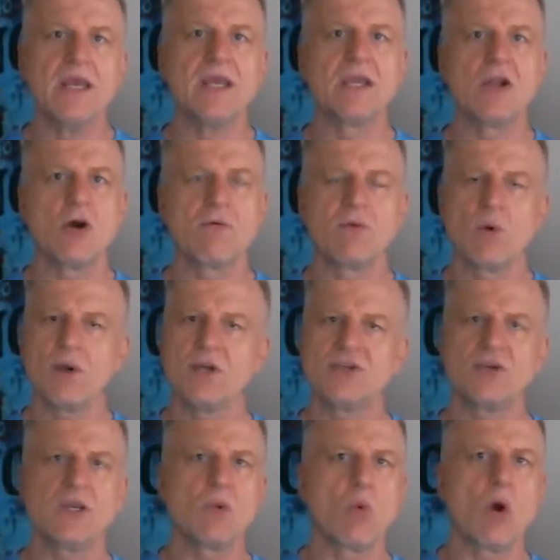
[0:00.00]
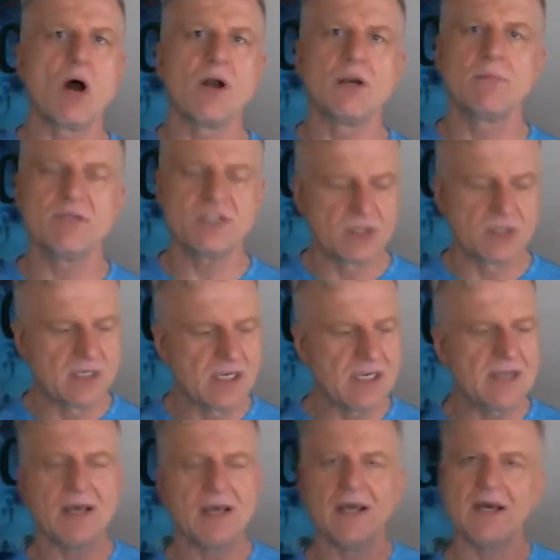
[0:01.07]
If you want to drink water, but you
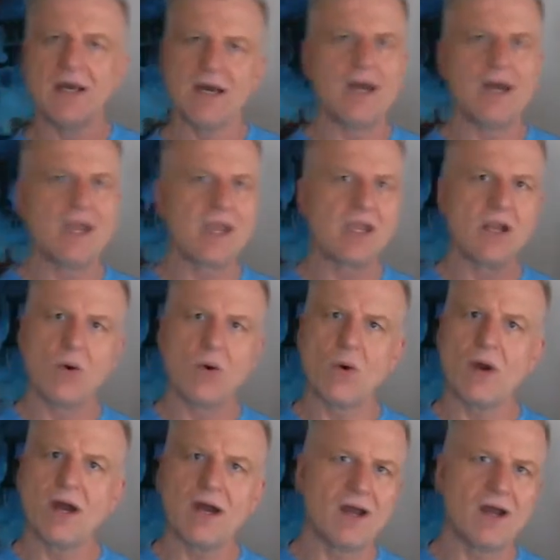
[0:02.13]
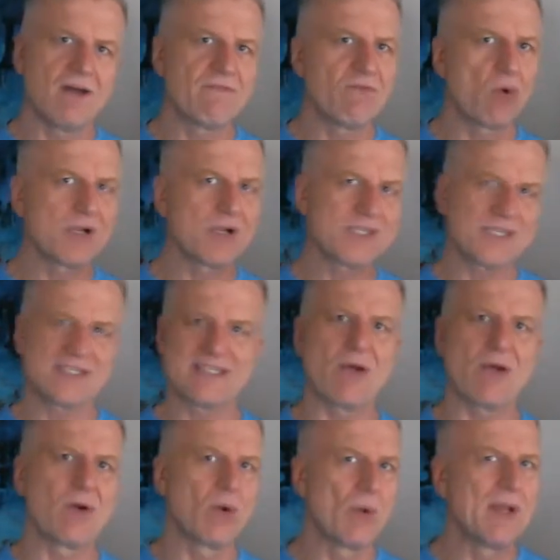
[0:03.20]
need a 4 to 6
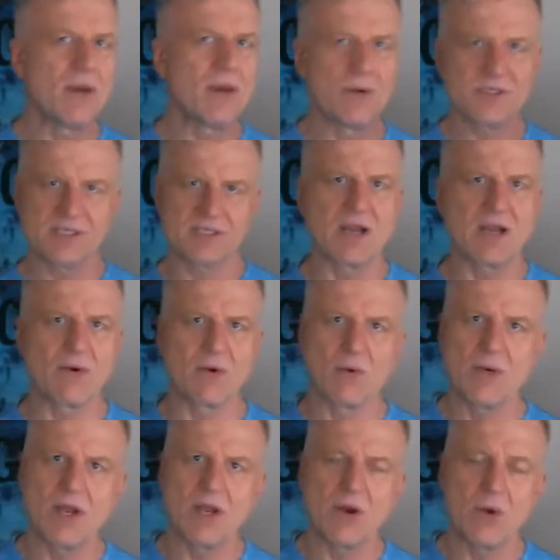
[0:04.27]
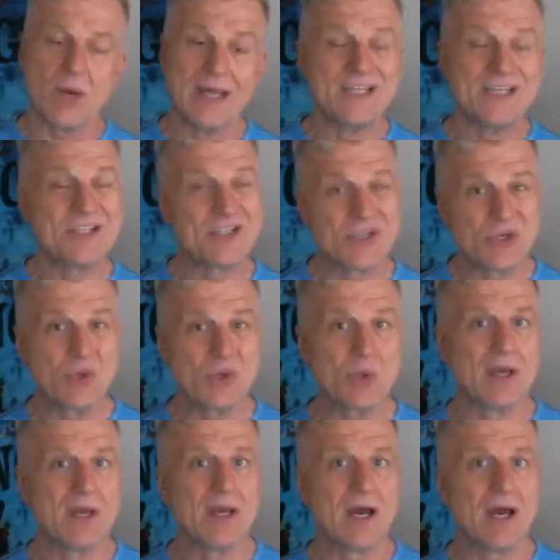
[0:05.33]
hour window, a 6-hour window
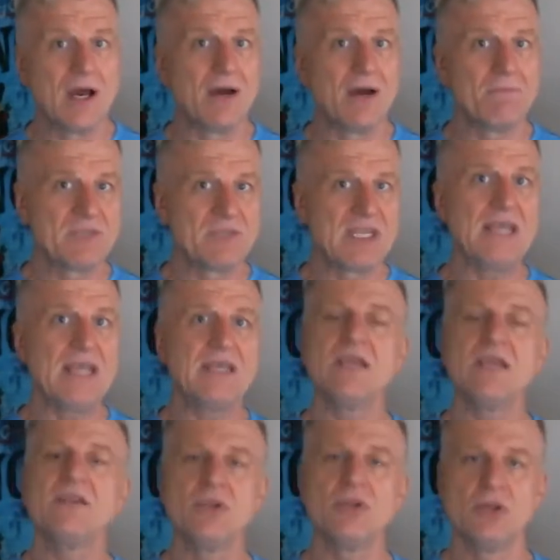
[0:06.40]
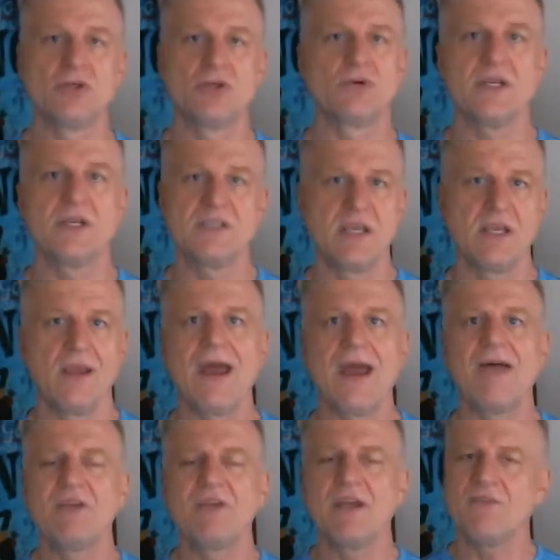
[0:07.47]
to take in the nutrients that you
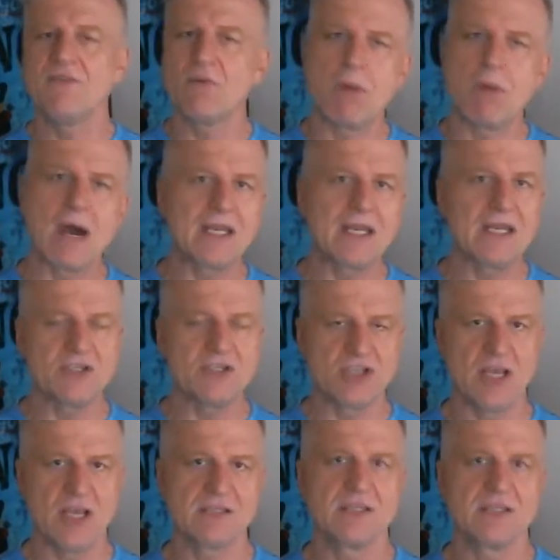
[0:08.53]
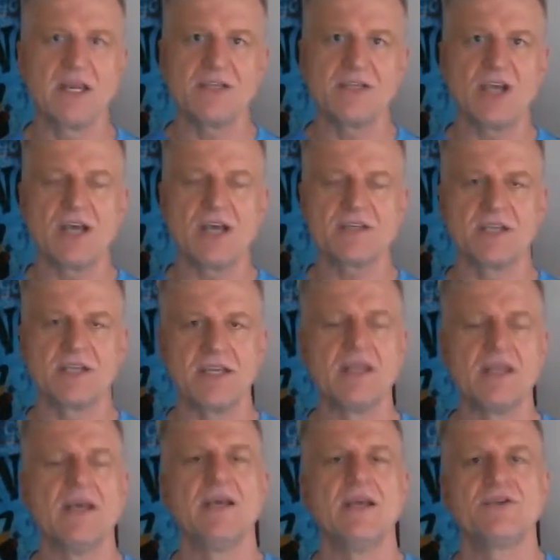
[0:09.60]
have to give your body a chance to digest it.
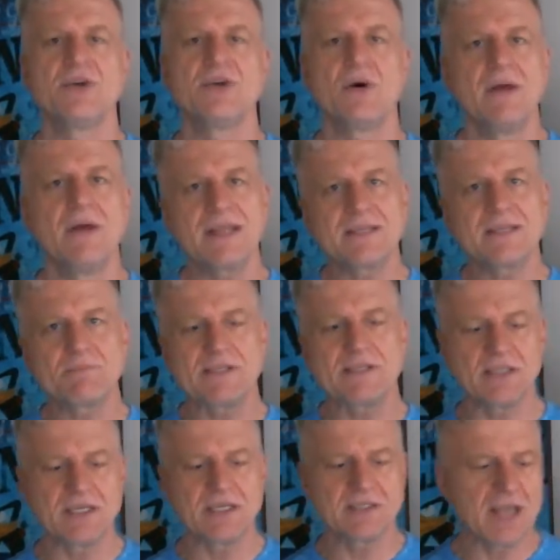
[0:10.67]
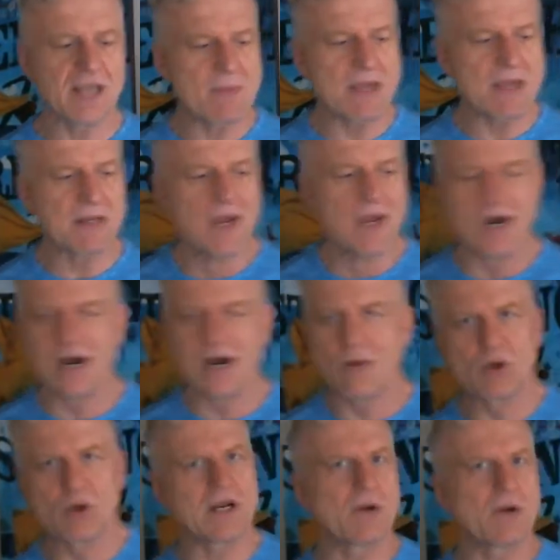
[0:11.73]
So that's basically it today, man.
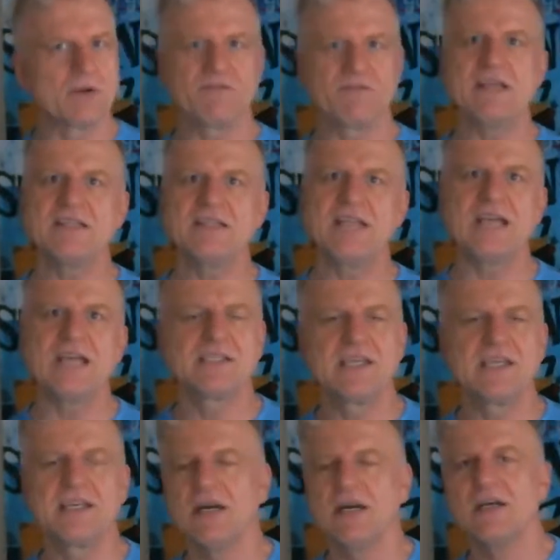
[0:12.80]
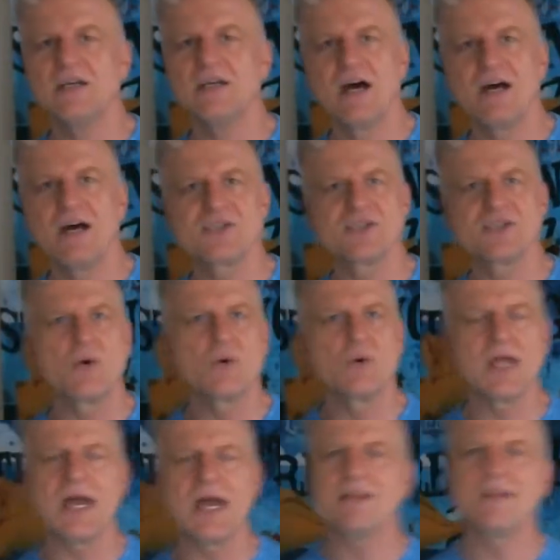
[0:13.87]
Workout was fantastic. So
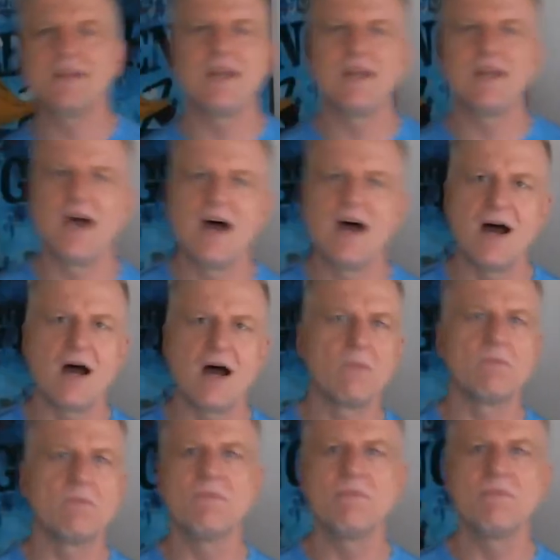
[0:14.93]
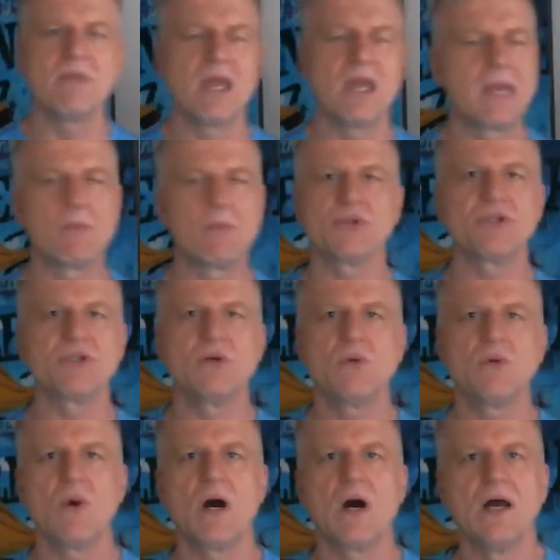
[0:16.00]
glad that I'm able
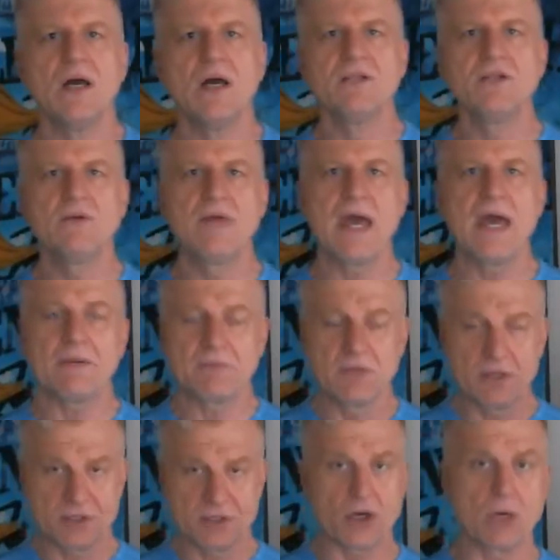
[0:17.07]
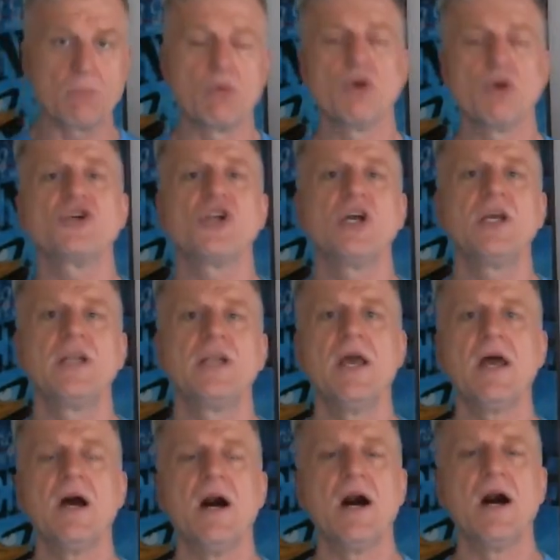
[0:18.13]
to do that. I'm going to start pushing it.
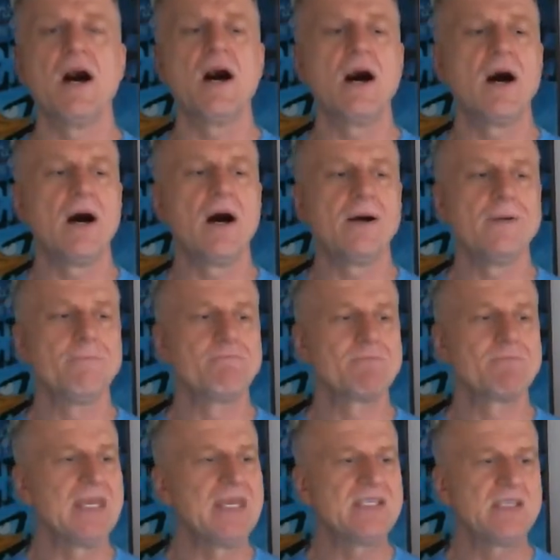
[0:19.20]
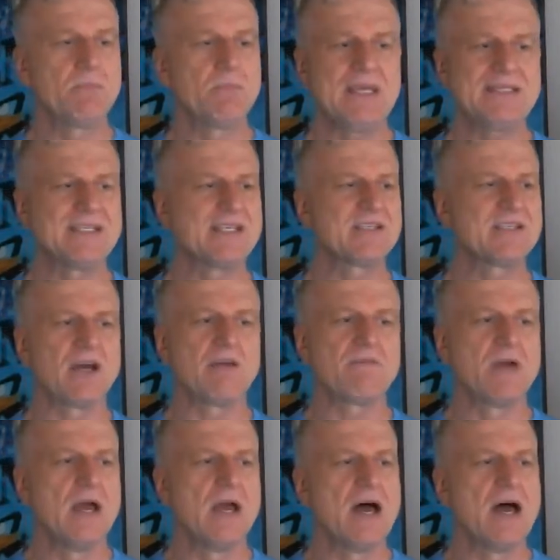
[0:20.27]
Easy peasy stuff.